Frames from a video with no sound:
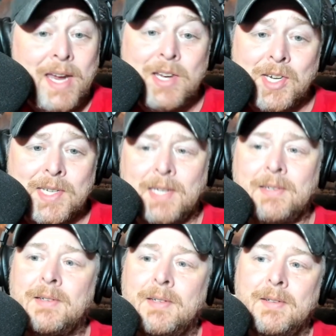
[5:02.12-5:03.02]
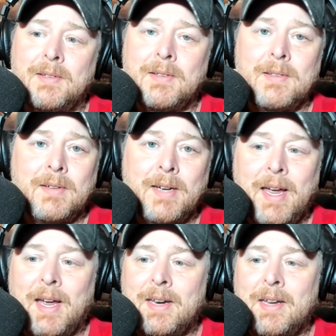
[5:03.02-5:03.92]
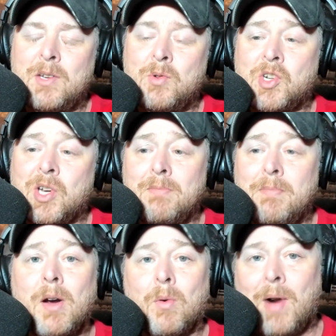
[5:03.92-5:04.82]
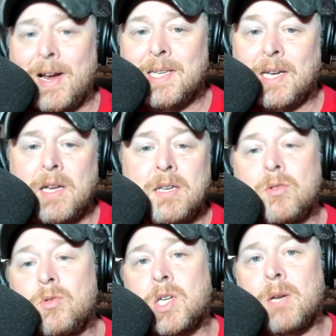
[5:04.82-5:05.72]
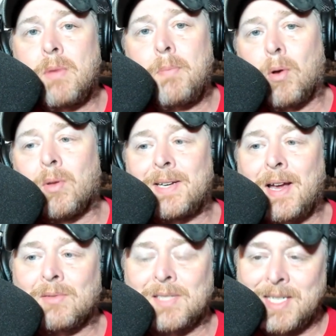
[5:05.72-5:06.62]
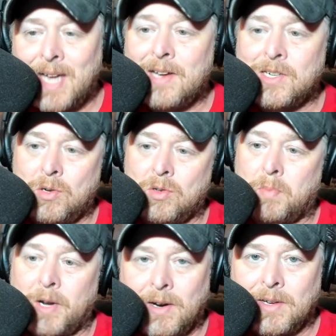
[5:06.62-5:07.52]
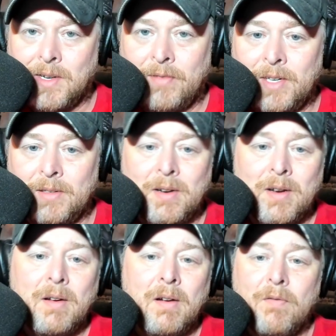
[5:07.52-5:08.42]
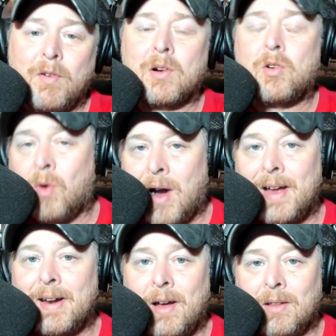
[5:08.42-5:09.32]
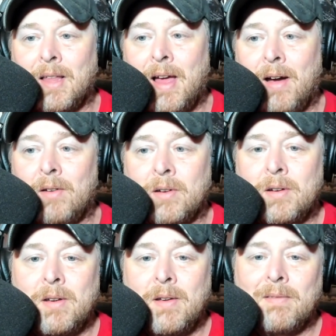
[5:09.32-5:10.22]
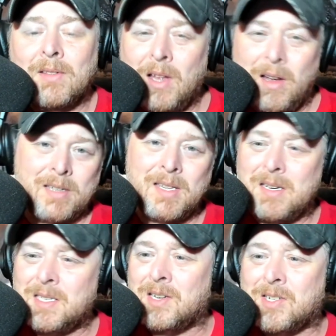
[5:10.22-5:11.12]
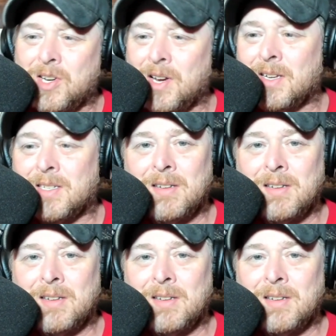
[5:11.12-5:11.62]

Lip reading: it and you shouldn't be erasing it and you shouldn't be pulling down statues because of it. for crying out loud. Look, this is just,